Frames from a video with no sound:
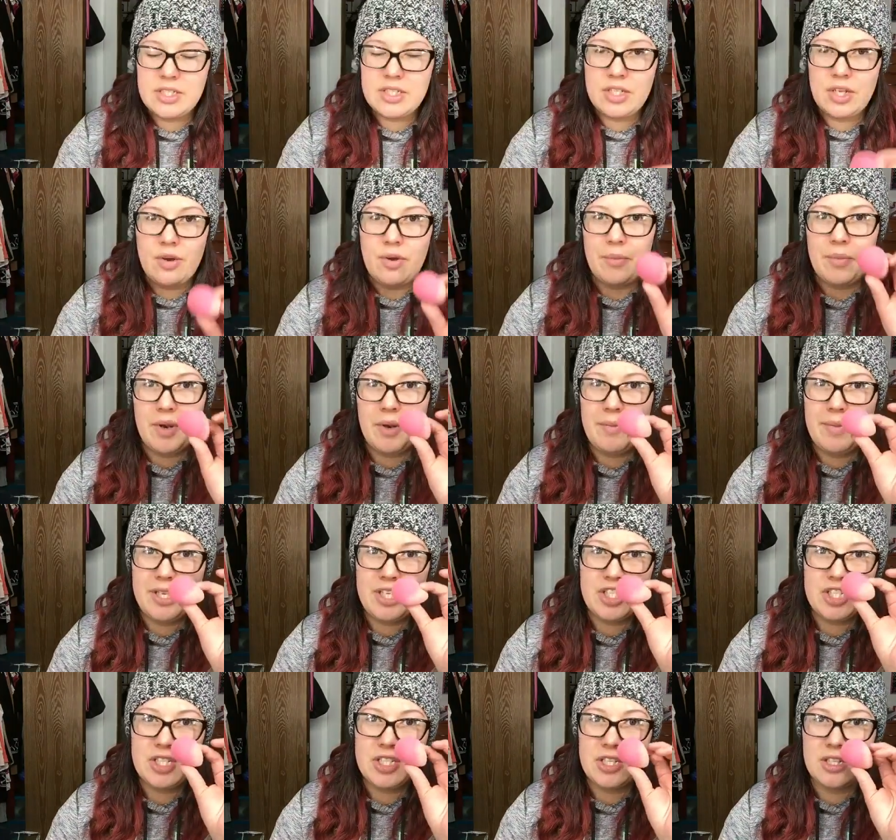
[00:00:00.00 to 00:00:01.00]
So I'm gonna be
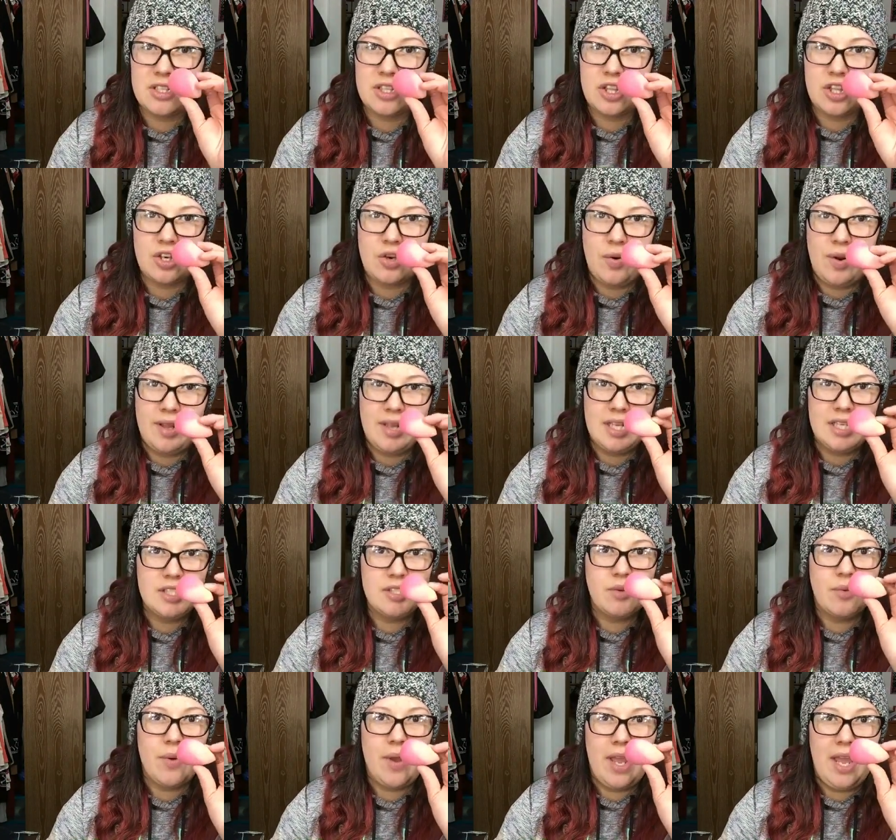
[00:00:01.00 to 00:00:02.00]
just throwing
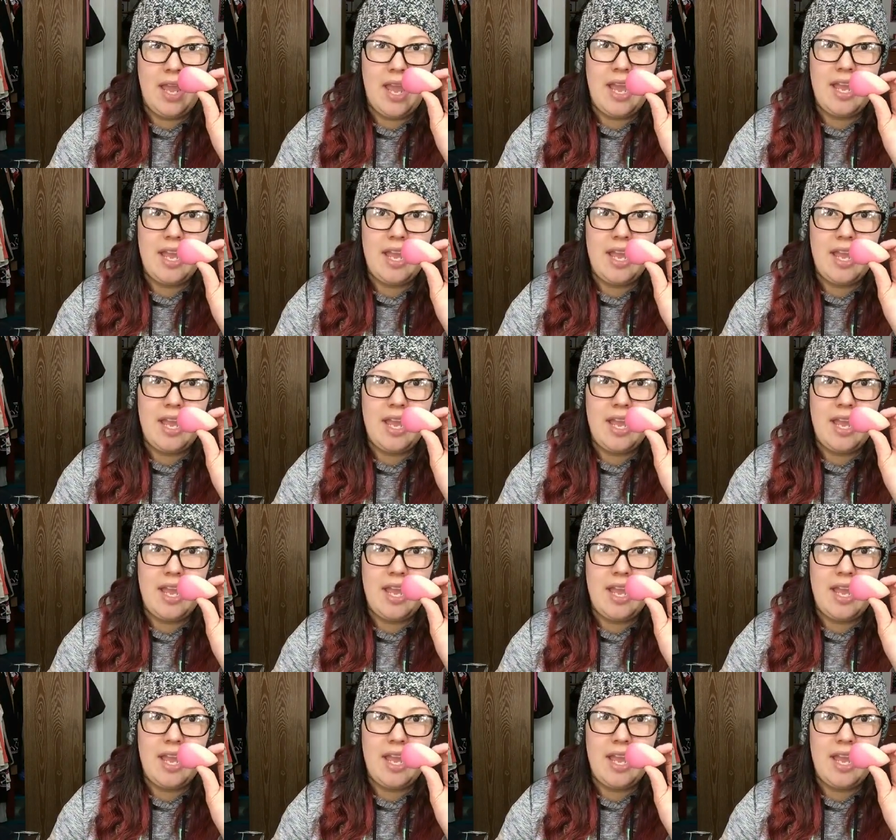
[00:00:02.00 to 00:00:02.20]
this away.